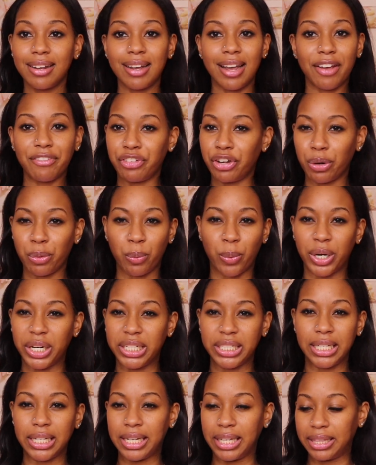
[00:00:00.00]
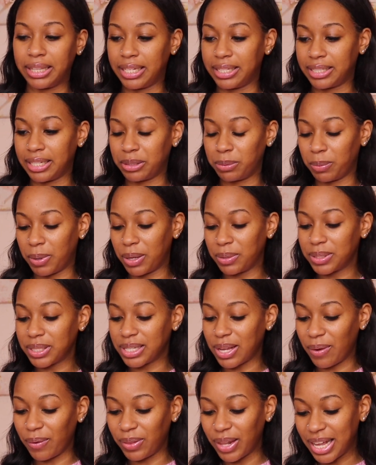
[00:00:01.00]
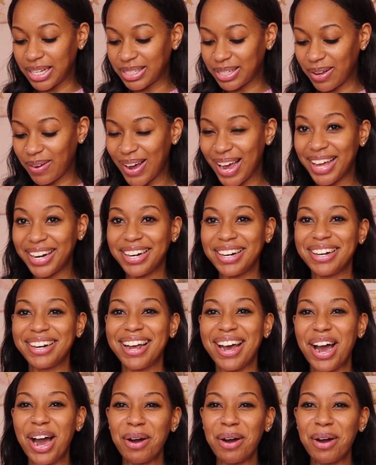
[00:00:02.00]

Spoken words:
if you're wanting to get this as well. So let's go ahead and open